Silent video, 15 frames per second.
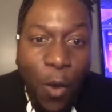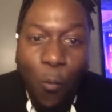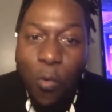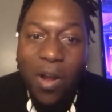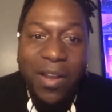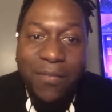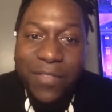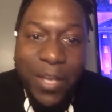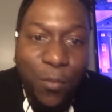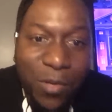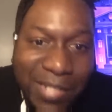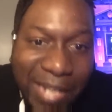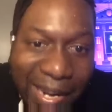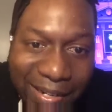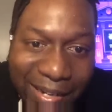What if there
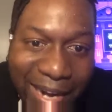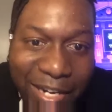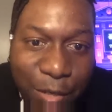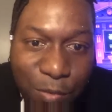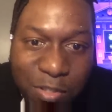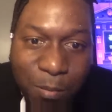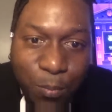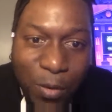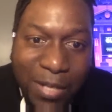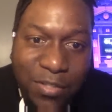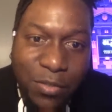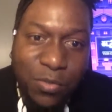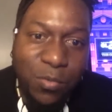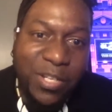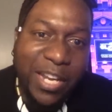was that night, there was a
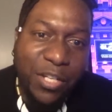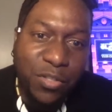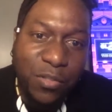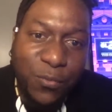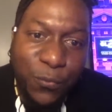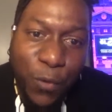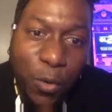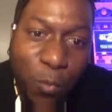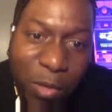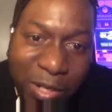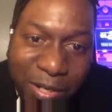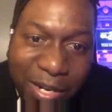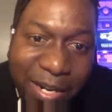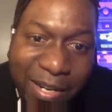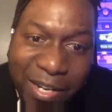prostitute, they just fuck with a
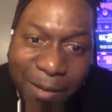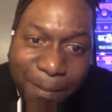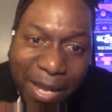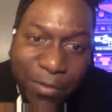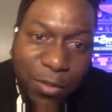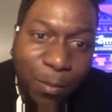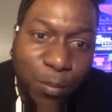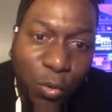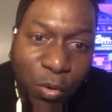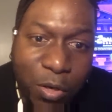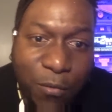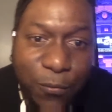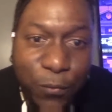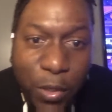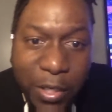nigga that about to blow
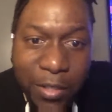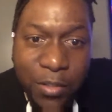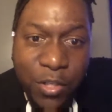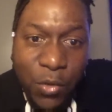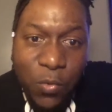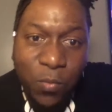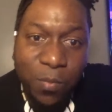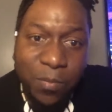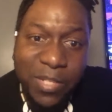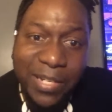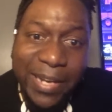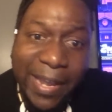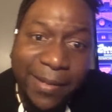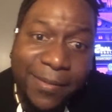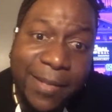your fucking dome the
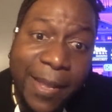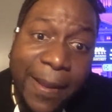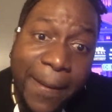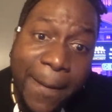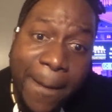next day?